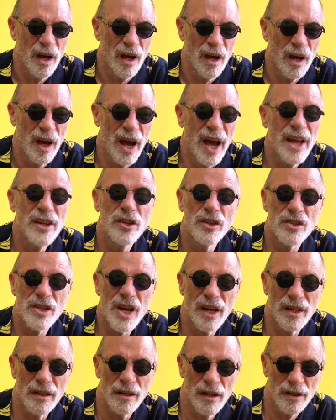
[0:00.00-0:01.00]
Uh, I just
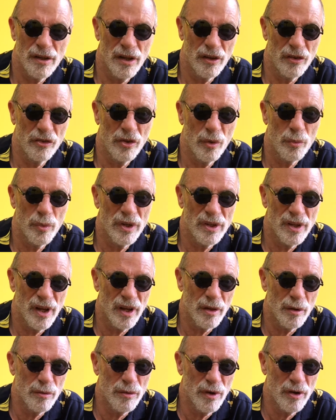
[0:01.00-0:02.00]
got lucky somewhere
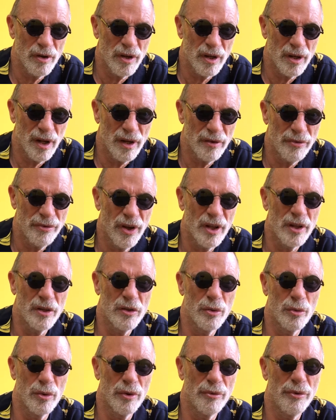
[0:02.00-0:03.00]
down the road, and I fell
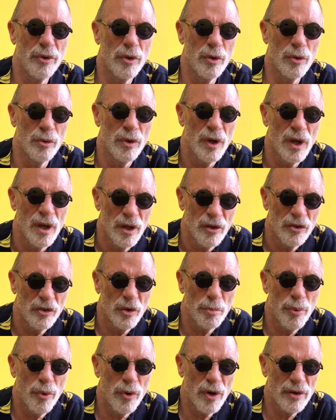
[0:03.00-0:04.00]
into a few
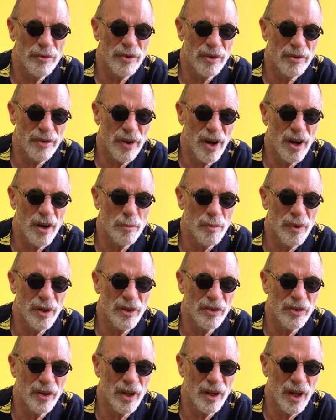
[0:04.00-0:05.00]
supportive
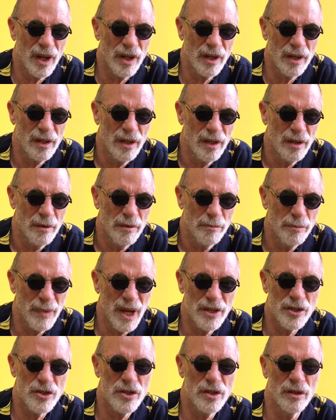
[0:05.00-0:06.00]
environments, and I
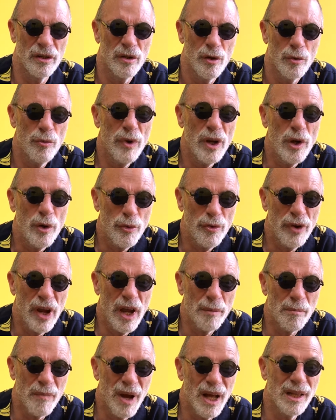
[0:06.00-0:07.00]
managed to
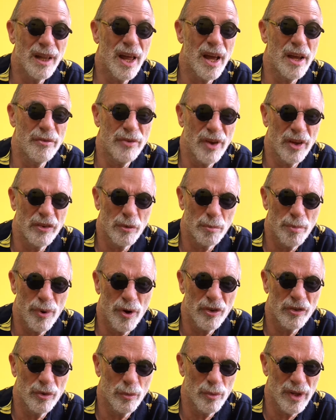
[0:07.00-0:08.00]
recreate my life as a
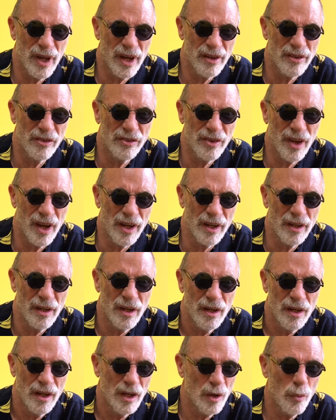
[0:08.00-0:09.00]
person without sight.
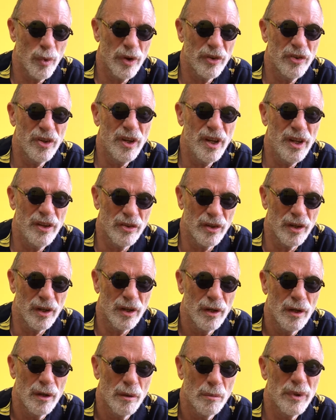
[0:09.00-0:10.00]
It wasn't easy,
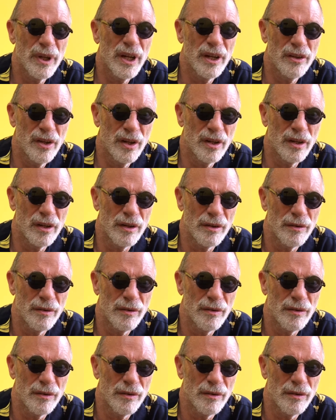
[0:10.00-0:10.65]
but I did it.